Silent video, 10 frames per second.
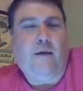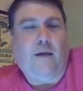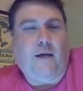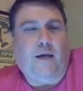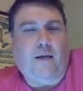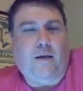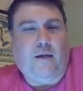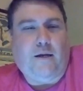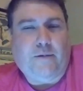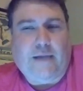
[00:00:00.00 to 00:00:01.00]

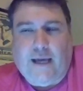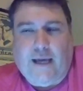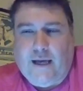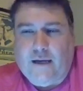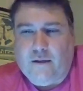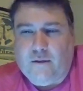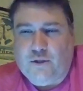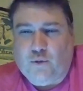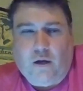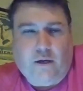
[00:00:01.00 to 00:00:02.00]
Another day, another
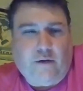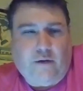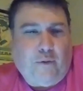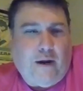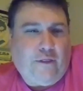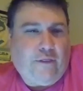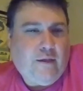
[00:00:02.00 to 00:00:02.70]
drawing of breath.